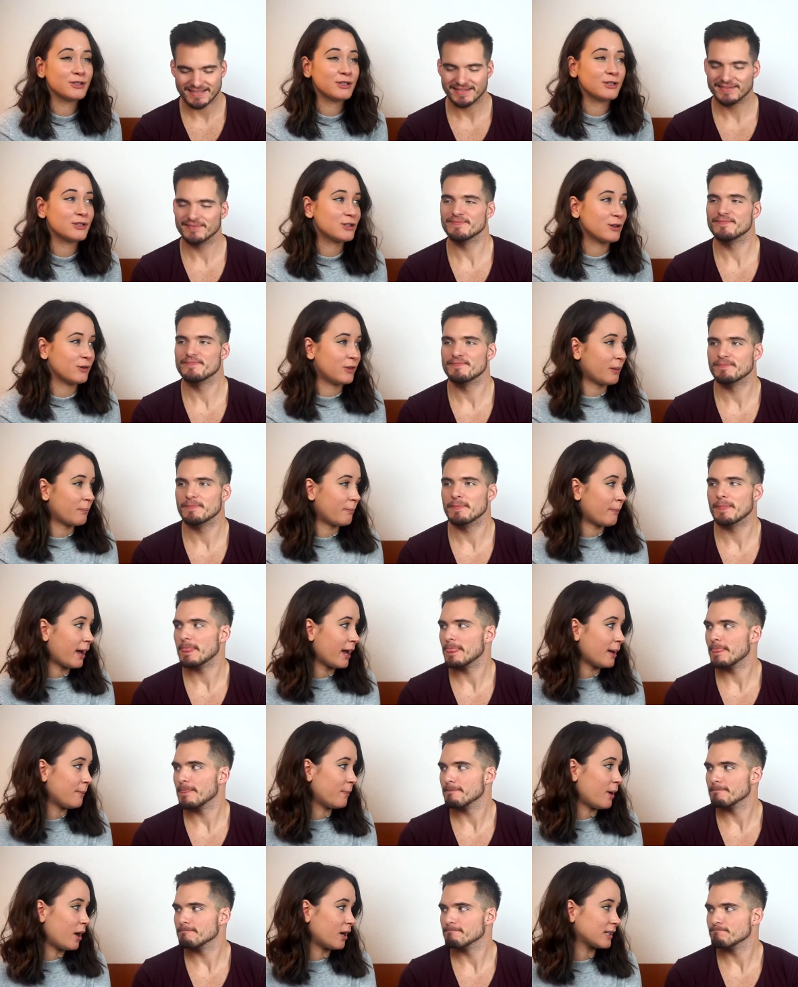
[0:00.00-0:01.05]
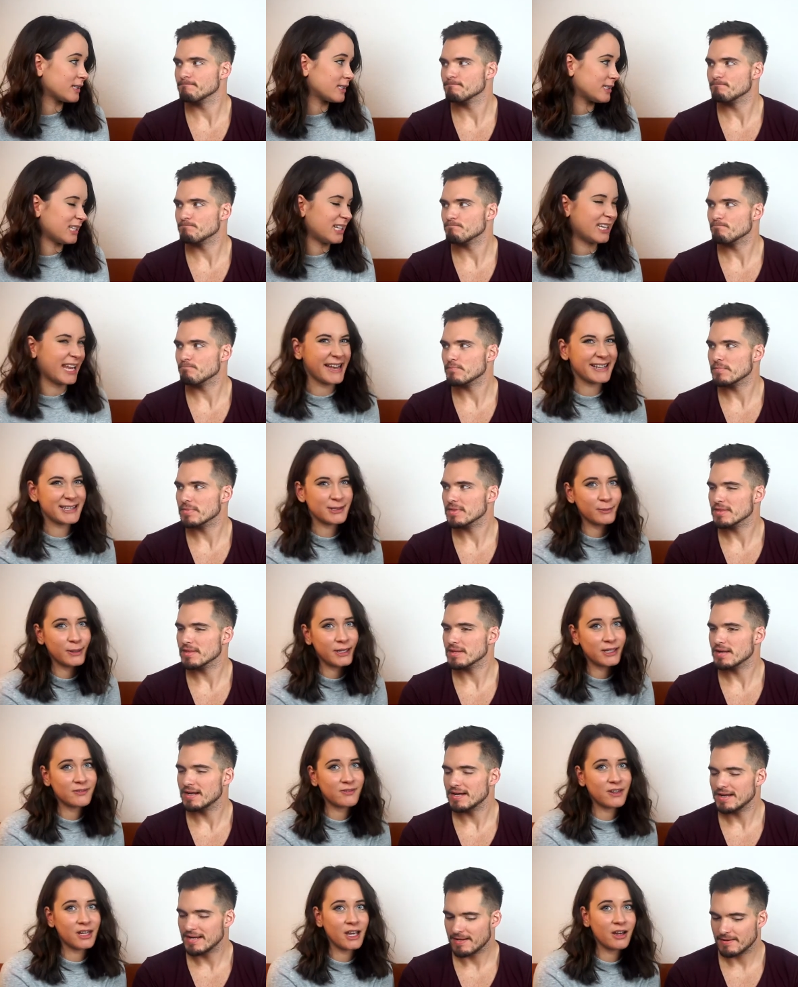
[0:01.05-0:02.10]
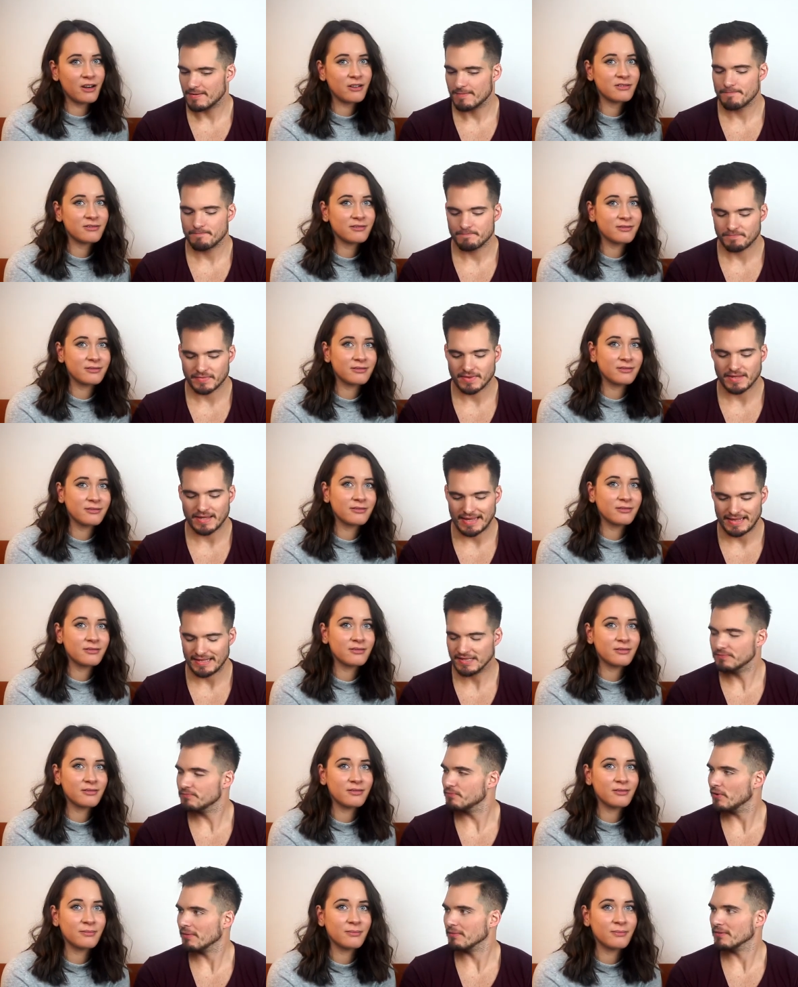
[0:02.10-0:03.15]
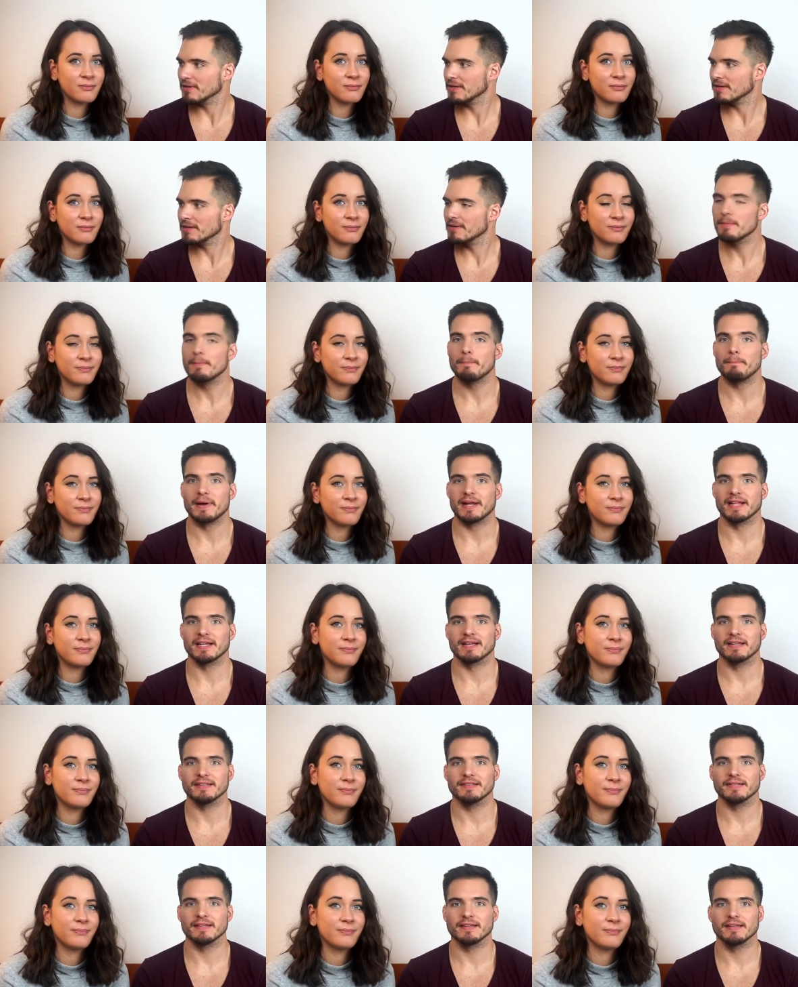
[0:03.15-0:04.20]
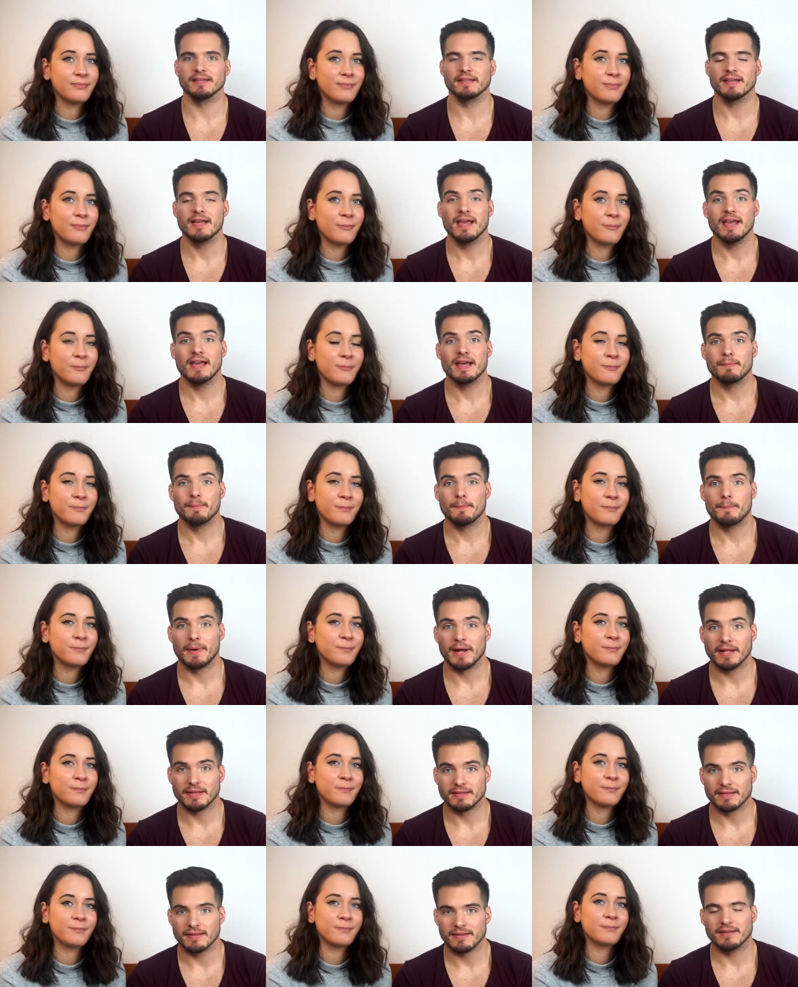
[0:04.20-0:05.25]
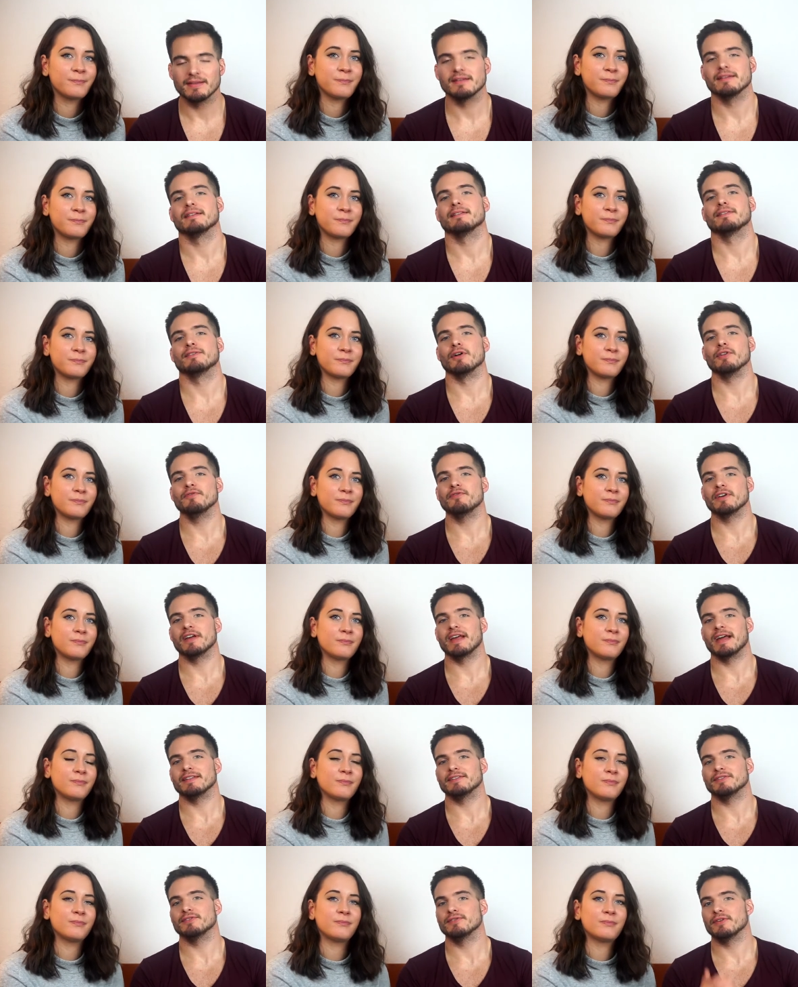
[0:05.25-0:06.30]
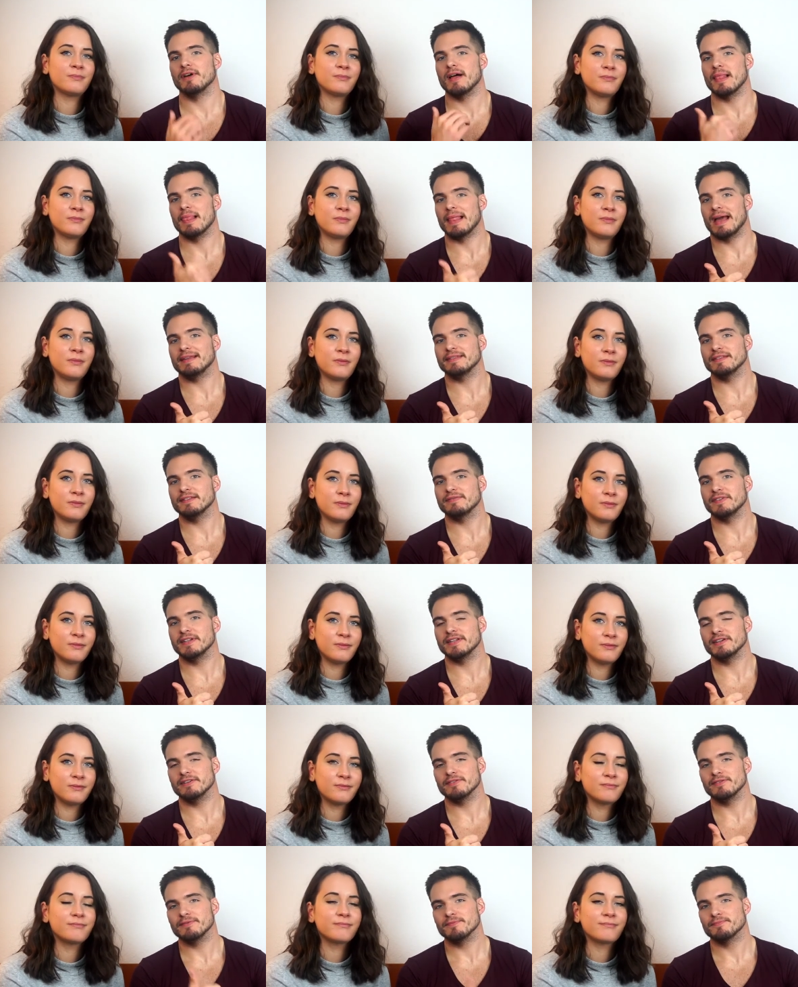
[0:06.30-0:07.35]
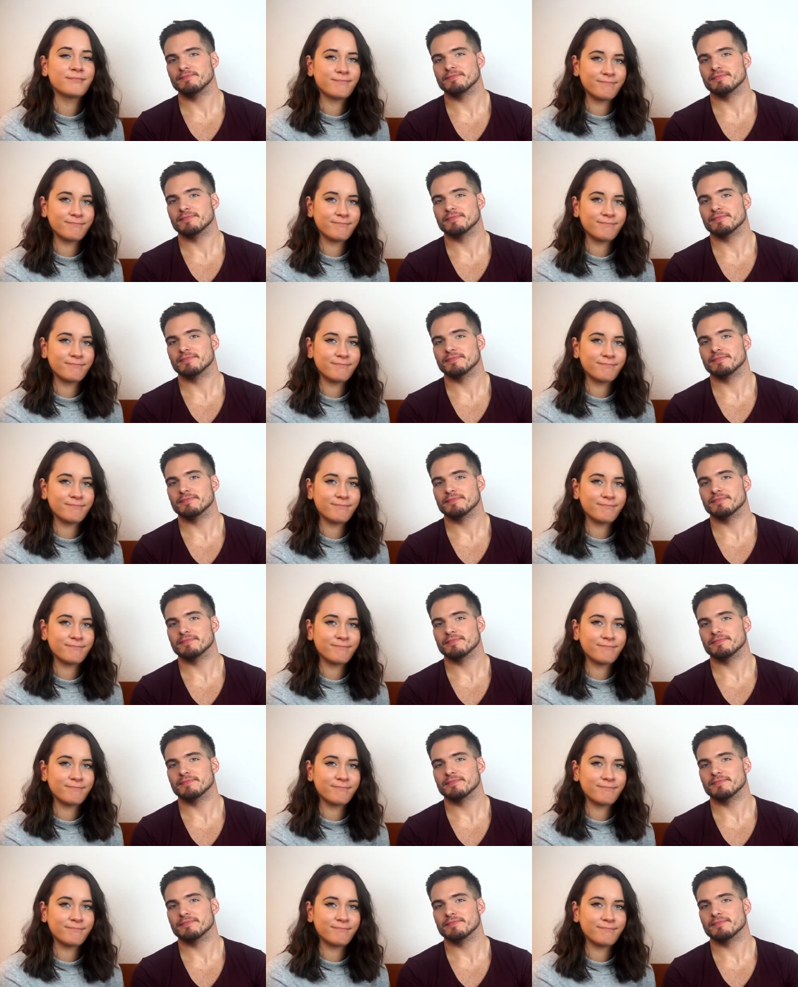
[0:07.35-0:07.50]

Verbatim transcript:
Speaker 1: Show them my box in next
Speaker 2: week's video. Yeah, that's probably better, I think. But don't forget to like this video,